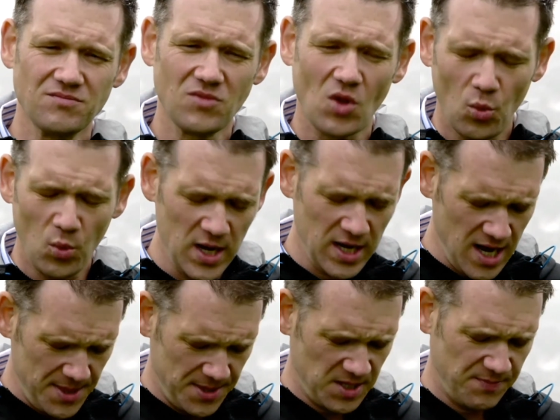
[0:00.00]
We
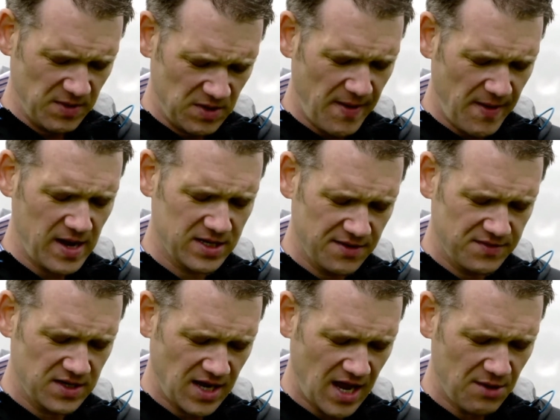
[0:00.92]
need this perspective
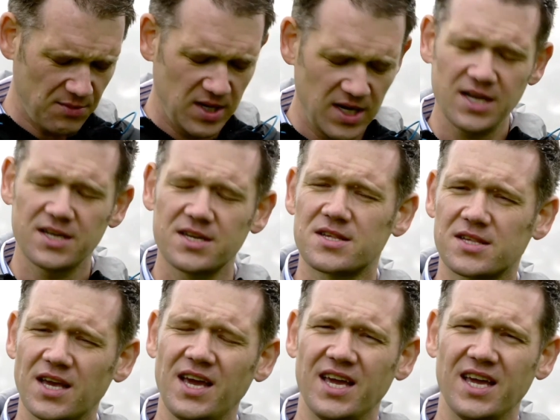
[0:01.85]
today. We need to
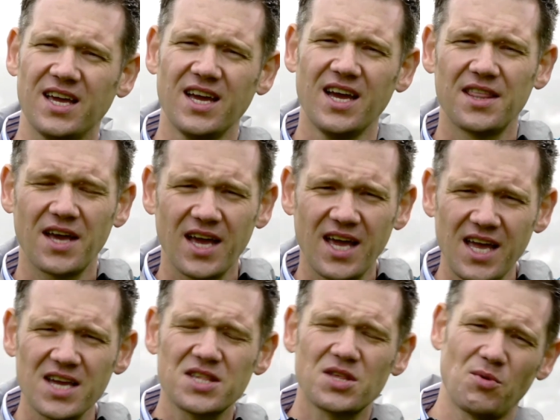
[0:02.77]
see that he
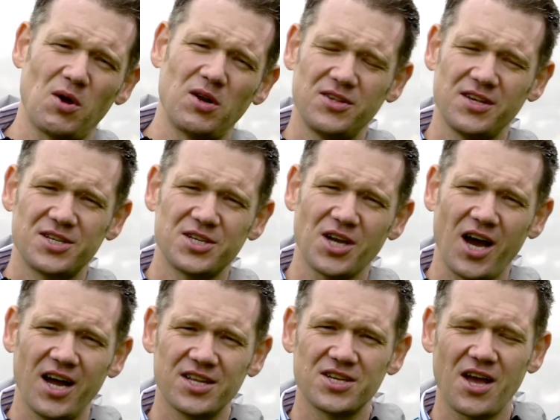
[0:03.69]
is the one who's in
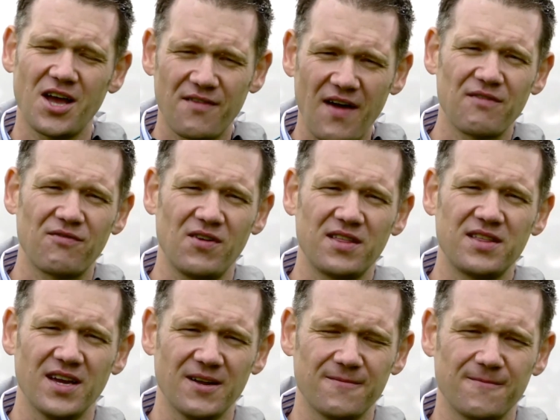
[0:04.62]
charge of
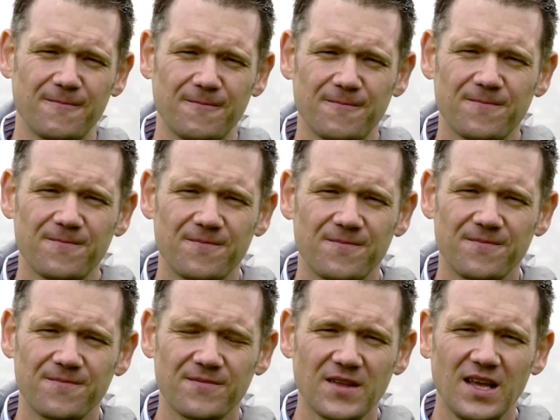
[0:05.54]
everything.
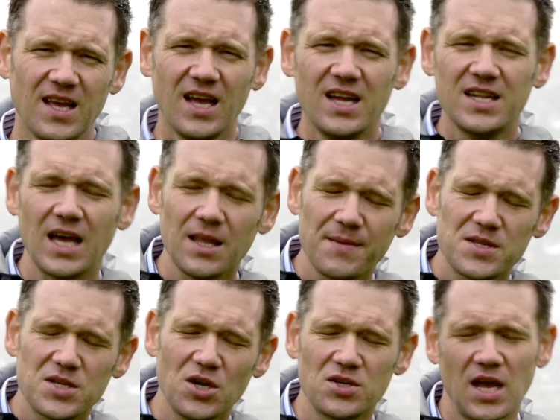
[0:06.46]
Now, there'll be
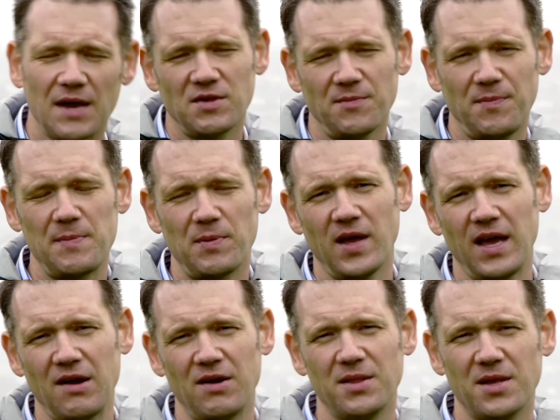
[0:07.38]
two types of people
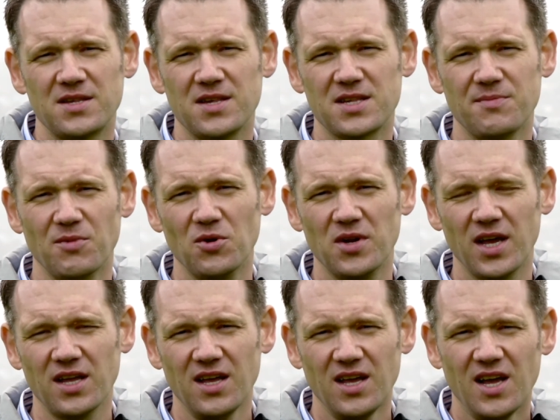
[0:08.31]
hearing this
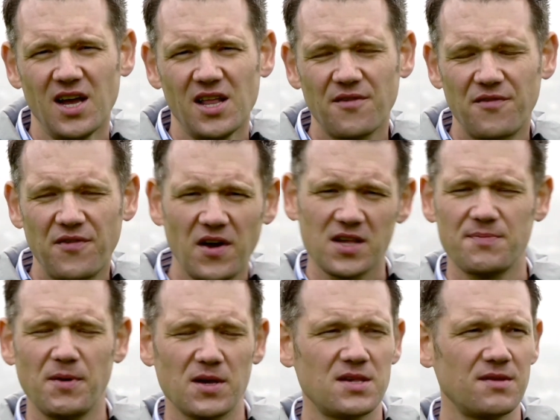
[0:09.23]
morning. The first
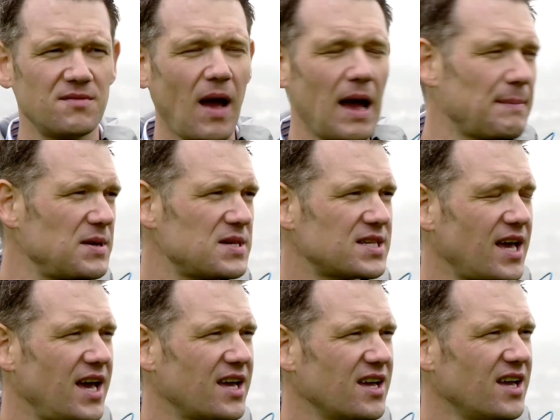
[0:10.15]
person might be
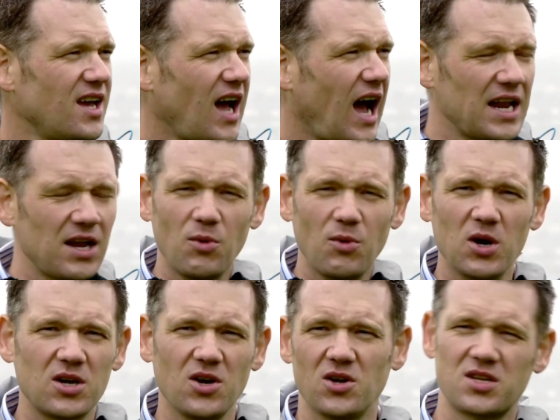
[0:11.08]
saying, I don't want
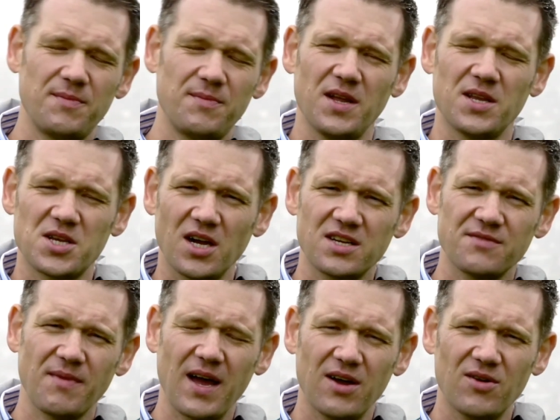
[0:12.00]
God to be in charge of
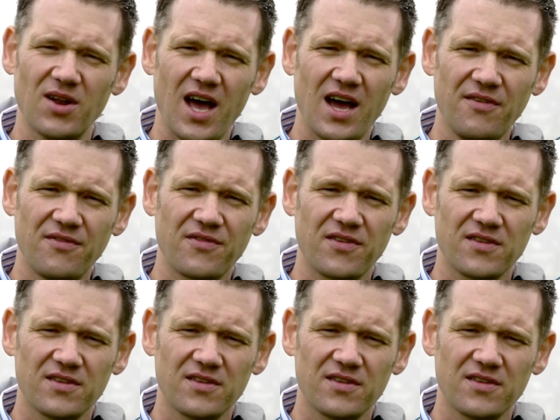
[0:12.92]
my own life.